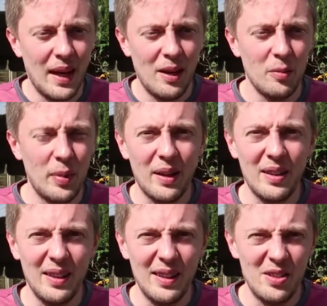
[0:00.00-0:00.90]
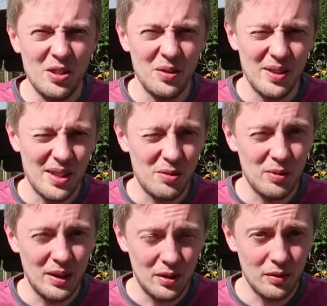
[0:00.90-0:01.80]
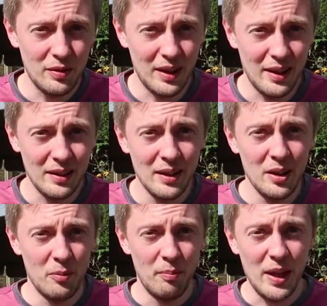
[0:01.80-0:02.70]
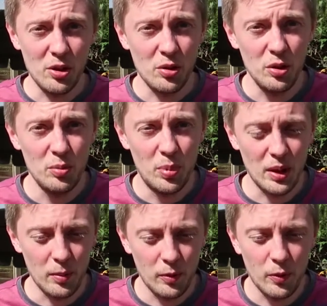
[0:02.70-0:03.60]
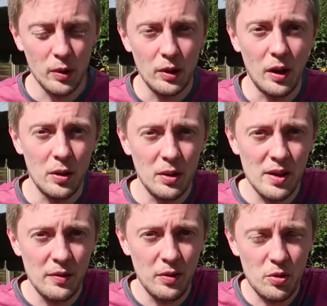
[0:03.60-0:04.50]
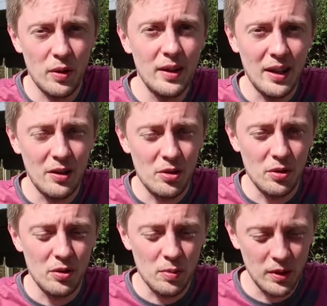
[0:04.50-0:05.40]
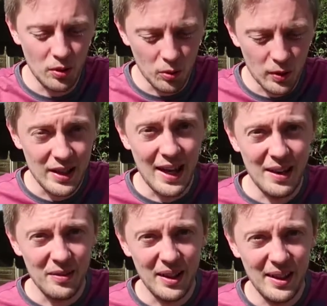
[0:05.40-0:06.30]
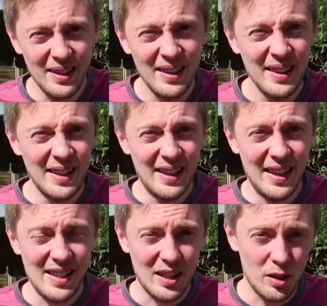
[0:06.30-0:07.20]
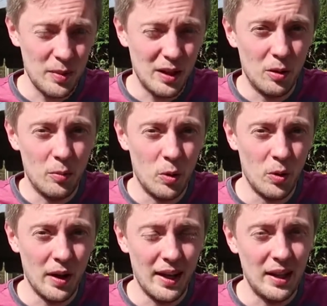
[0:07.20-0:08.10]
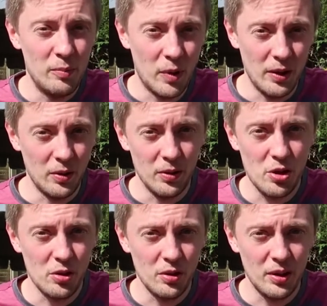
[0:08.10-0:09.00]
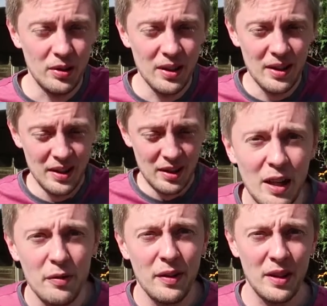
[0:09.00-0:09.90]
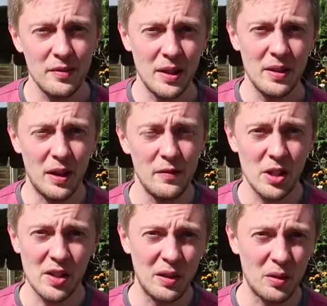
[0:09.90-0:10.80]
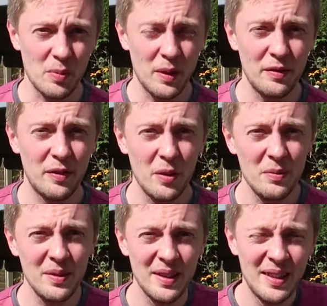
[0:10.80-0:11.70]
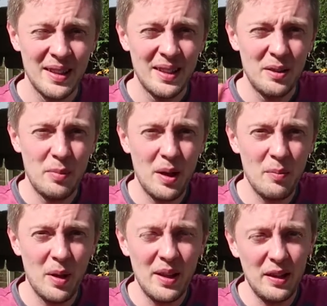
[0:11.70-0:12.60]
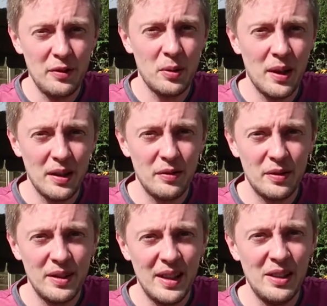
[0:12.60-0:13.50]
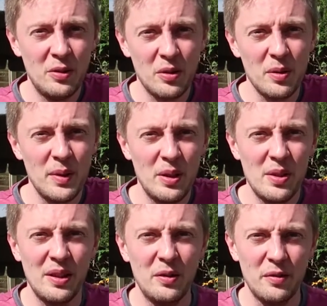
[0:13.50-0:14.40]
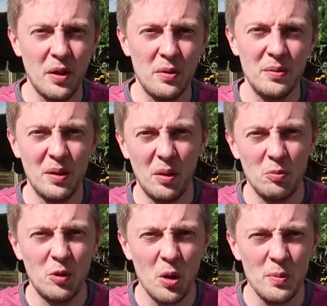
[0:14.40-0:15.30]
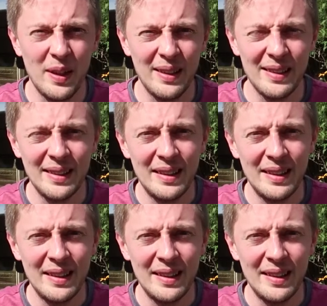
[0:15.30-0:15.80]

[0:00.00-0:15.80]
Outbacker insurance is really good for that. Make sure you book it before you go, because if you try and get insurance when you're already out there, it's going to be a lot more and they might not insure you. And the other thing I've done, I've just unlocked my phone. Bear in mind, if you're out there for a year, you're not going to be using your phone on roaming.